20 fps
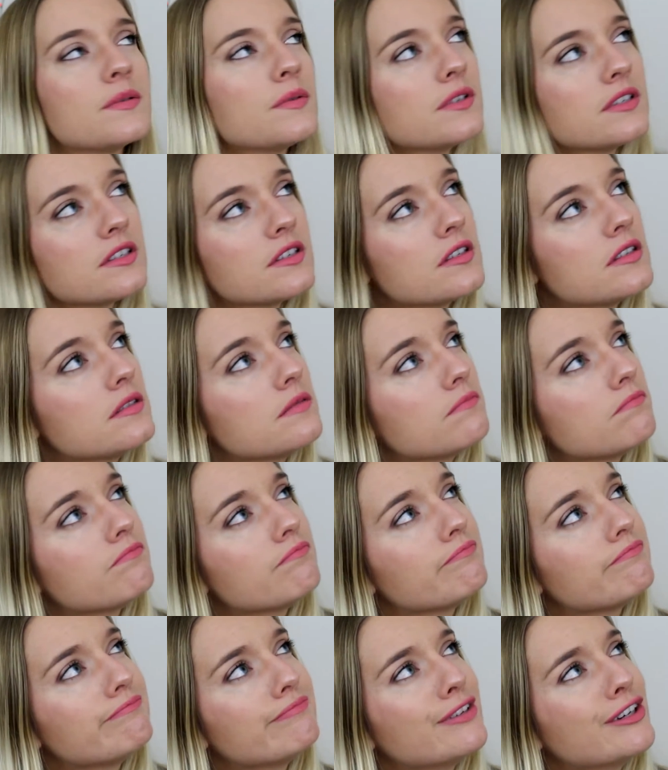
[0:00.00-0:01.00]
it was
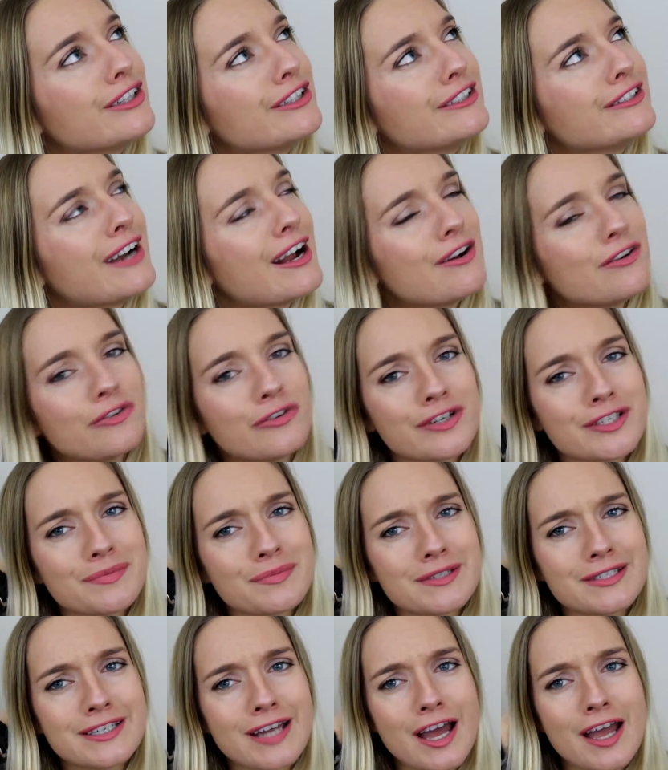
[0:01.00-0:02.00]
around
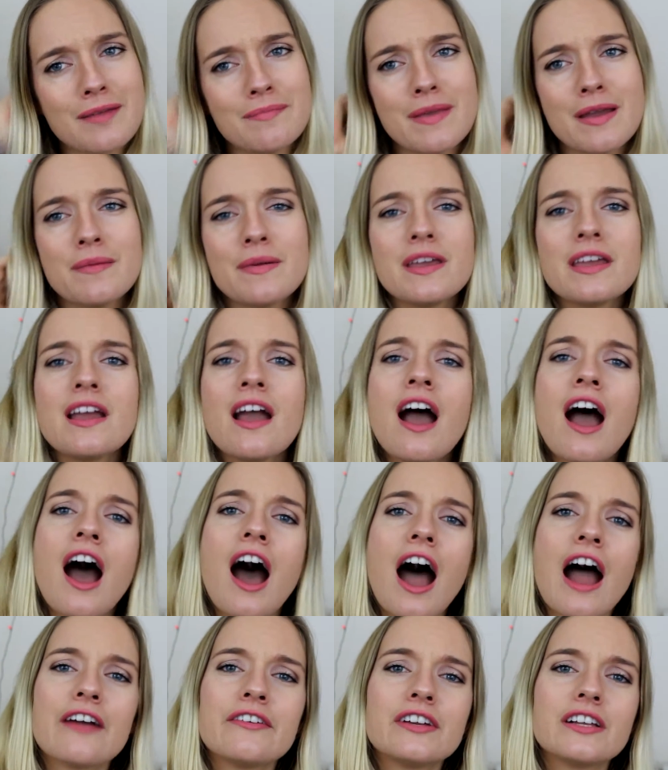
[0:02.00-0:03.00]
Christmas time maybe,
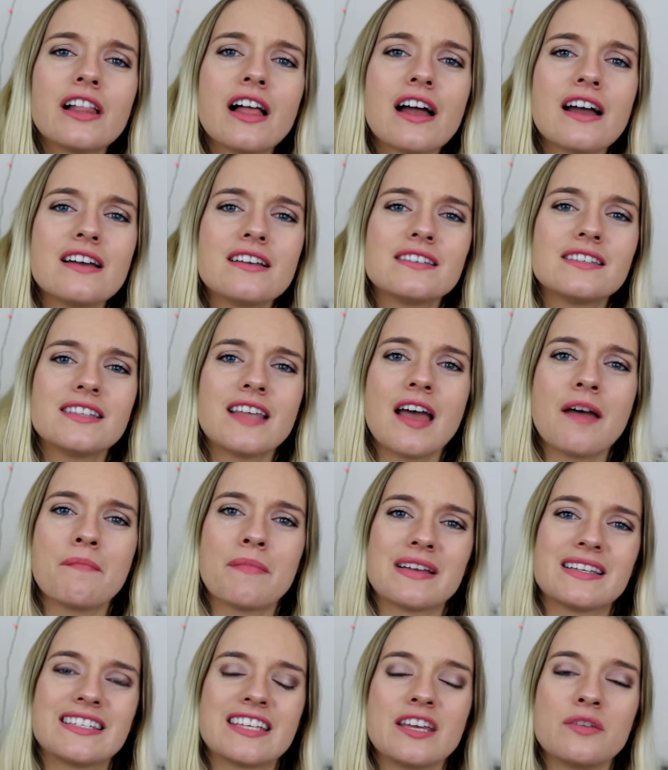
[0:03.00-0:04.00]
I realized that
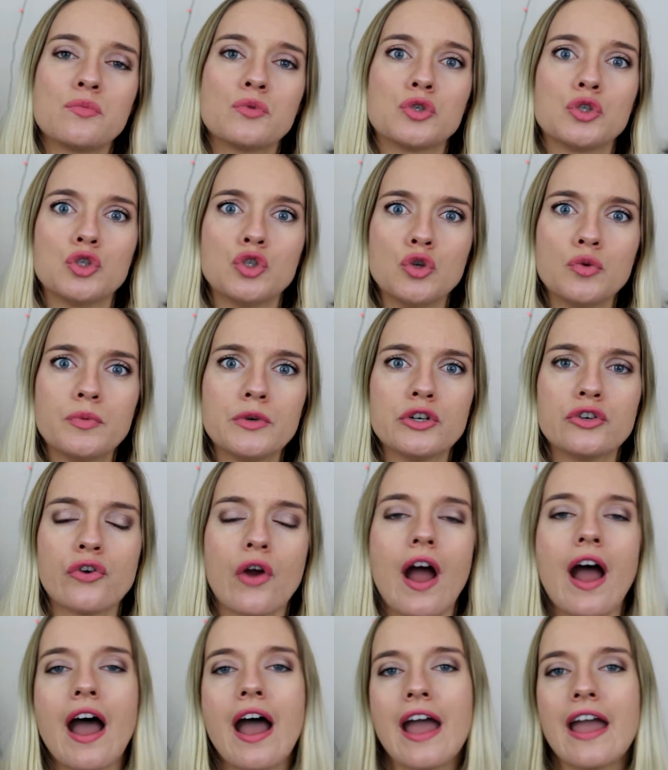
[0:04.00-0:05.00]
my skin was super
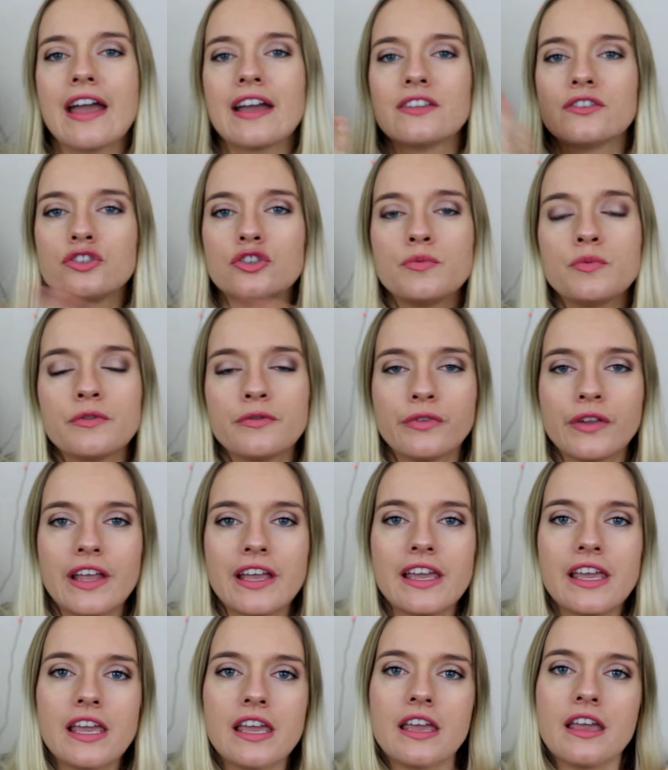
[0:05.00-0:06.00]
dry and super
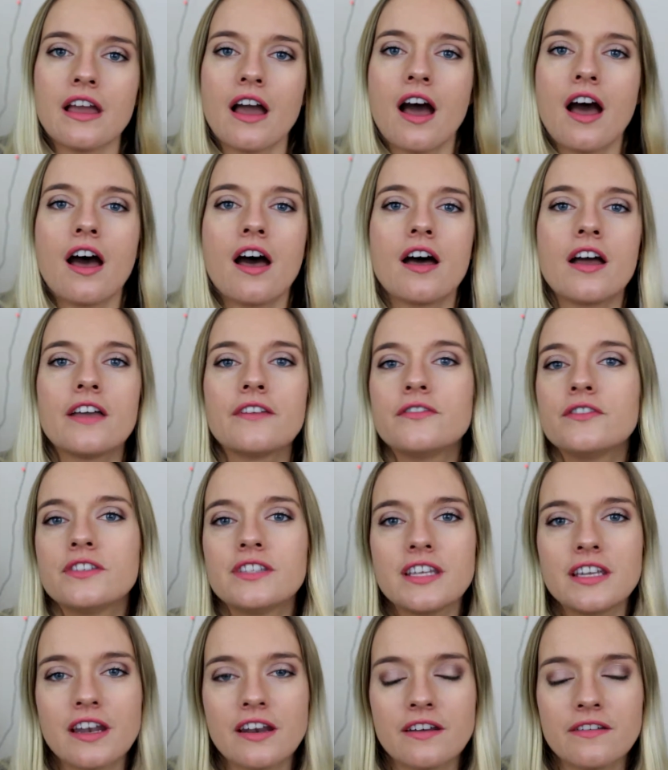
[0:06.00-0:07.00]
flaky. If you've
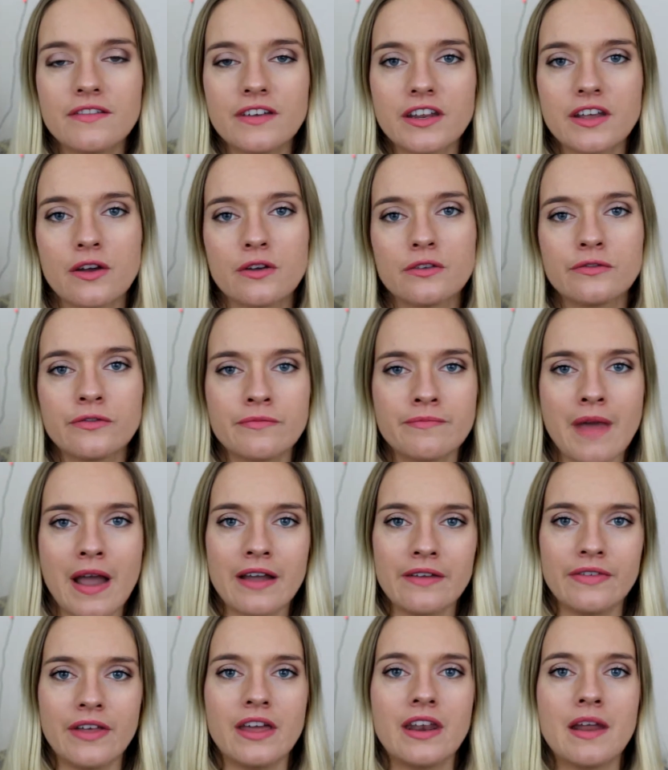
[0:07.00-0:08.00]
seen any videos from
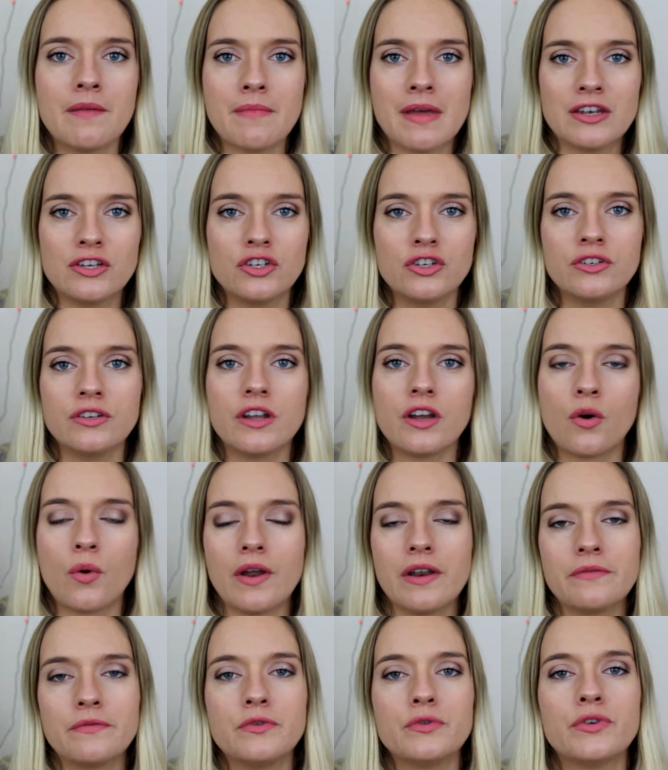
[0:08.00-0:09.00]
back then, I mentioned it
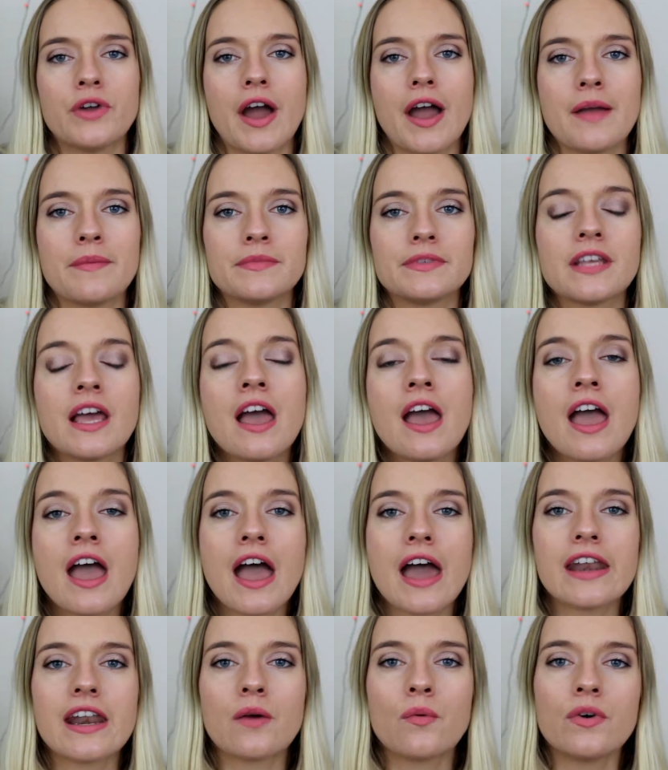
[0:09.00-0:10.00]
quite a few times,
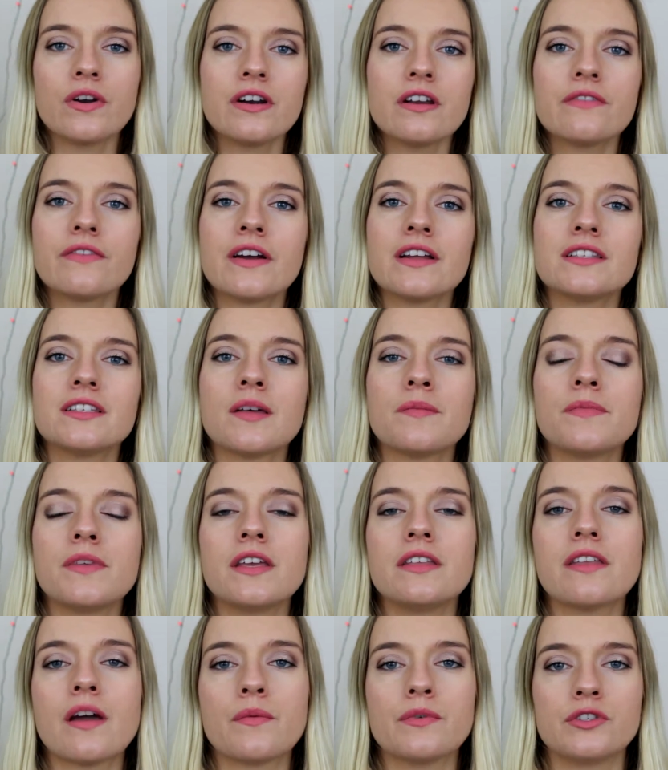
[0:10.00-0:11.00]
and I wanted to find
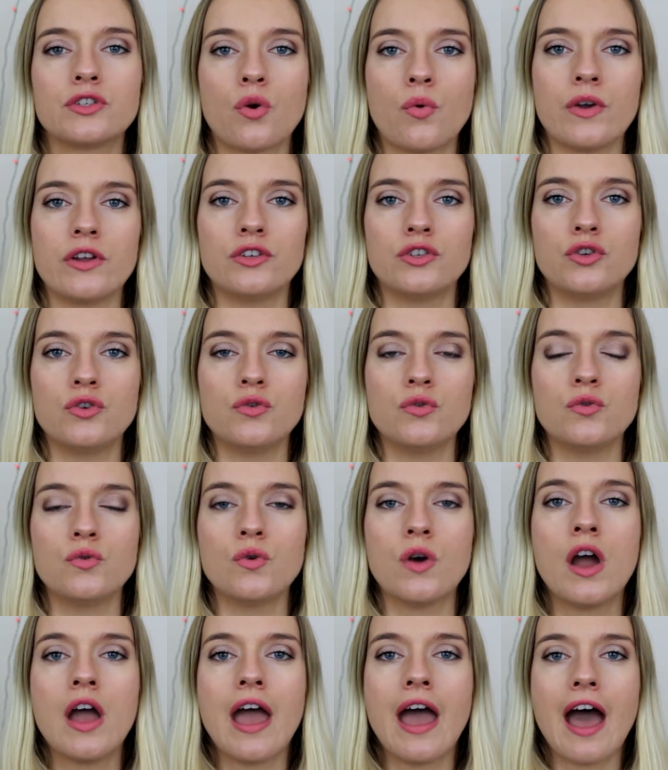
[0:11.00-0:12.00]
something that was going
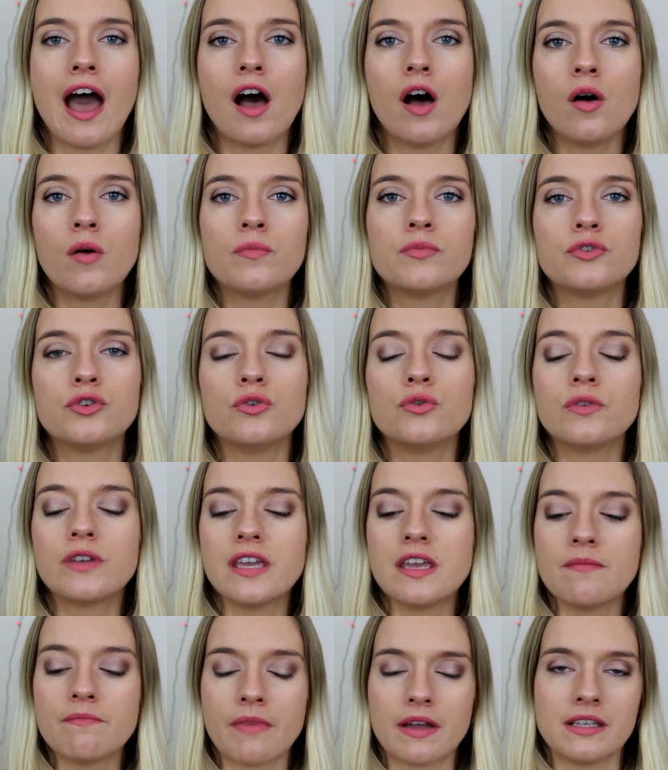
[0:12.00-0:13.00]
to help to
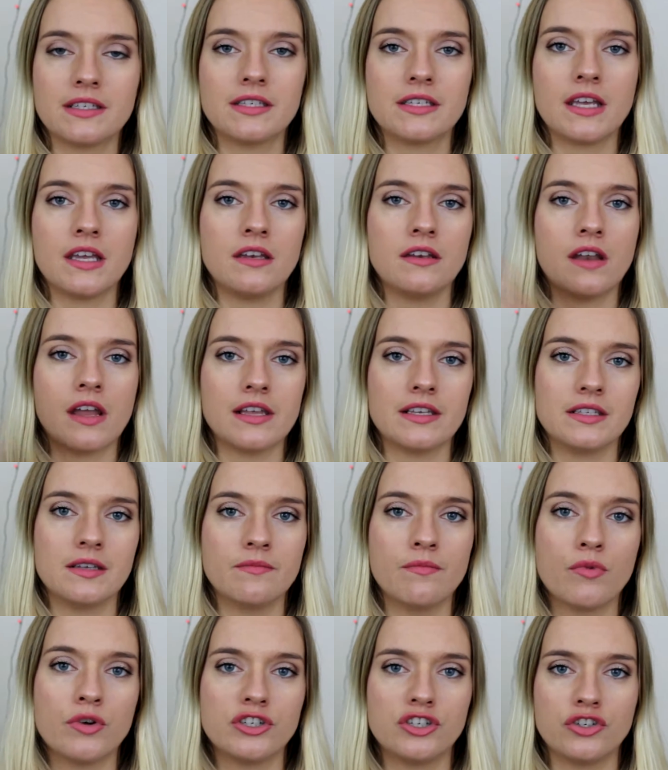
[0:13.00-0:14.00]
keep my skin nice
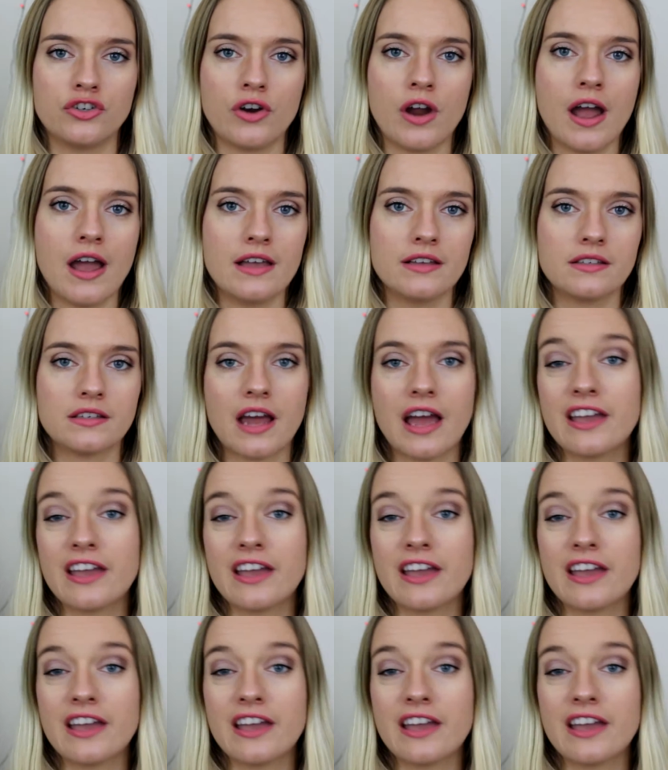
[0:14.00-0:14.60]
and moisturized.